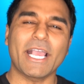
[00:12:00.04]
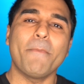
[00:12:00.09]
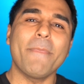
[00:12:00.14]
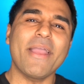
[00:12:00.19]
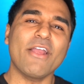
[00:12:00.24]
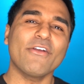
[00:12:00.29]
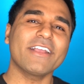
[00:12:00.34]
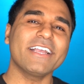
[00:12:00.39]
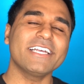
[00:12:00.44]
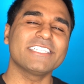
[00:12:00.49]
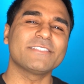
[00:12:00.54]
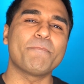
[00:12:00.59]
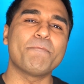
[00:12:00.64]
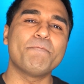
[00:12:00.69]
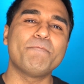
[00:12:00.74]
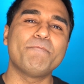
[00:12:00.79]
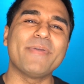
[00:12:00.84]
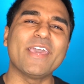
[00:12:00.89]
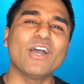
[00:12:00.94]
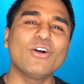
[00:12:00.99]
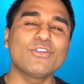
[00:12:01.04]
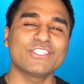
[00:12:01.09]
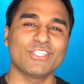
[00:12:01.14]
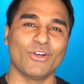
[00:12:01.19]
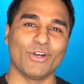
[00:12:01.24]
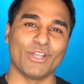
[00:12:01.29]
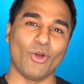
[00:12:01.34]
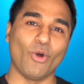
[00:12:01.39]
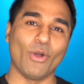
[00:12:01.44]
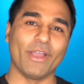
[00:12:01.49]
America is built
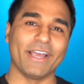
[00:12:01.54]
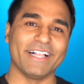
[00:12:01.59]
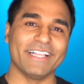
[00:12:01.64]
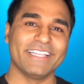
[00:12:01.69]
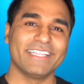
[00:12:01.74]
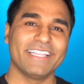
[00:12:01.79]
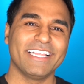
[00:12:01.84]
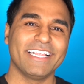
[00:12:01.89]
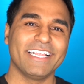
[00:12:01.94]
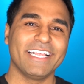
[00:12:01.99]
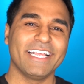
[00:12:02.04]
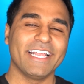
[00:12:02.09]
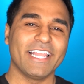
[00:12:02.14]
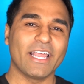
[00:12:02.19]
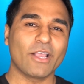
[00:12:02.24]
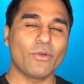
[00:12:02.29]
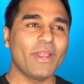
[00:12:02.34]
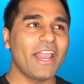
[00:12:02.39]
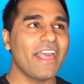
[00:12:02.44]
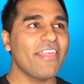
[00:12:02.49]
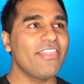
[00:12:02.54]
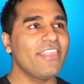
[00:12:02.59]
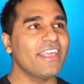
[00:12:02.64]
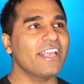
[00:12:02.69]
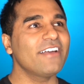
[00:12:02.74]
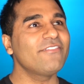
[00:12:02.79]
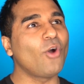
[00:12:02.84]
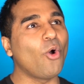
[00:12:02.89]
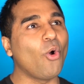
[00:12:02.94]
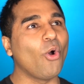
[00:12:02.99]
on oil. Like when I
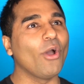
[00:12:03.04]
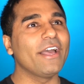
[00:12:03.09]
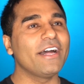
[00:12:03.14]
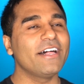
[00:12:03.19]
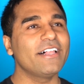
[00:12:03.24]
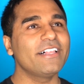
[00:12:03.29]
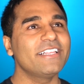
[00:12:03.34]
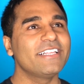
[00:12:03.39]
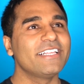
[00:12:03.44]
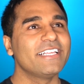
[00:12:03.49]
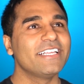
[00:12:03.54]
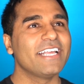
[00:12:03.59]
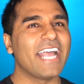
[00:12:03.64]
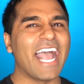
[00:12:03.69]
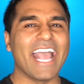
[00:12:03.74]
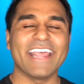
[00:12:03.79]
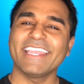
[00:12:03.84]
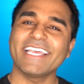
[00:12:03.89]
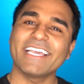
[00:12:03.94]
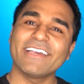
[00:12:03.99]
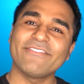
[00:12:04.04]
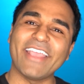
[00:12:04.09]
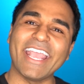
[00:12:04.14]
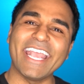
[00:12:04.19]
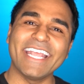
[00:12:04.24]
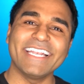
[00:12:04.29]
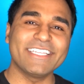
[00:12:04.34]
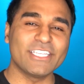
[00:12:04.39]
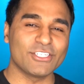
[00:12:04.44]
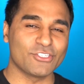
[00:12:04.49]
think of oil, I think of
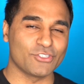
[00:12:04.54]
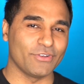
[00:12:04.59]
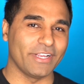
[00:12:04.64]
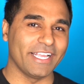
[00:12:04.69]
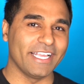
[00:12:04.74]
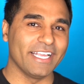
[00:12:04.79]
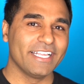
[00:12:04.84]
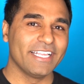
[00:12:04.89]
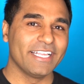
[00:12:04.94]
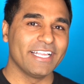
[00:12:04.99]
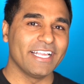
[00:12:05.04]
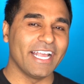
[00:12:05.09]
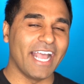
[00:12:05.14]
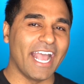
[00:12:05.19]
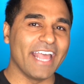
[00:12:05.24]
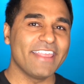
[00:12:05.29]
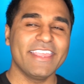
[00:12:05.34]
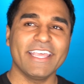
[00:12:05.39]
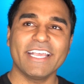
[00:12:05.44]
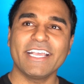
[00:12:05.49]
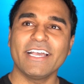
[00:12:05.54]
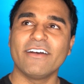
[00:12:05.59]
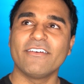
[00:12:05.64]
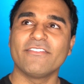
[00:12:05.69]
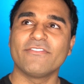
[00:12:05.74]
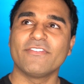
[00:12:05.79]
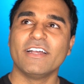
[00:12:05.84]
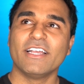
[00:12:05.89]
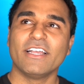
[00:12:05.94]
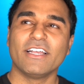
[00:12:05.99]
industry. I think
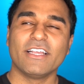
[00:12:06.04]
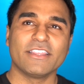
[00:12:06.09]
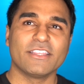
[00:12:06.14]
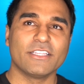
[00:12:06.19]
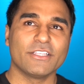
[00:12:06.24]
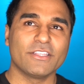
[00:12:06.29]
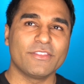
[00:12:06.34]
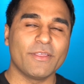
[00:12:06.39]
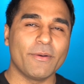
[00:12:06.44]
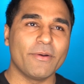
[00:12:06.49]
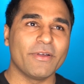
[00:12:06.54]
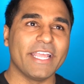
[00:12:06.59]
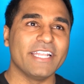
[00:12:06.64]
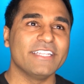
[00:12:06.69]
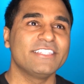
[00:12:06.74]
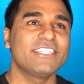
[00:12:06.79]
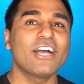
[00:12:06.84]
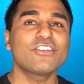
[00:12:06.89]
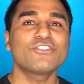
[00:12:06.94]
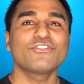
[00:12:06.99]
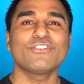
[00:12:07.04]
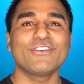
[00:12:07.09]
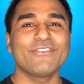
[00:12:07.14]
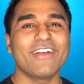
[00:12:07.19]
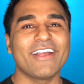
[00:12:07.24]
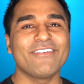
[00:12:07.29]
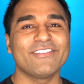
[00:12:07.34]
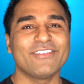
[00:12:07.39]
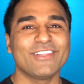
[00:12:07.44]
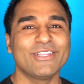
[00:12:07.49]
of the Industrial
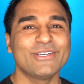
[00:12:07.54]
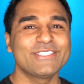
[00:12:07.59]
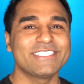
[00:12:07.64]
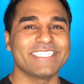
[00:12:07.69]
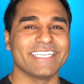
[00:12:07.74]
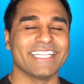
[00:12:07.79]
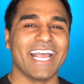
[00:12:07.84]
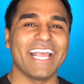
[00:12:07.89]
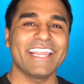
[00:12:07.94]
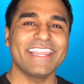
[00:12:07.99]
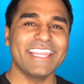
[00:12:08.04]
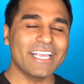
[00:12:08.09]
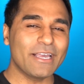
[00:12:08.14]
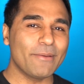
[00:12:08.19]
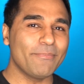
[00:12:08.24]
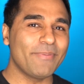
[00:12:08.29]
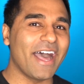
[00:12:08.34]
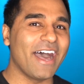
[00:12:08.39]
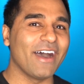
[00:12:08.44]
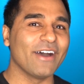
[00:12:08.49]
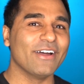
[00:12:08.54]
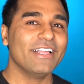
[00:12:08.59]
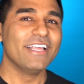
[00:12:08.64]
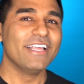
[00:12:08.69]
Revolution. I think about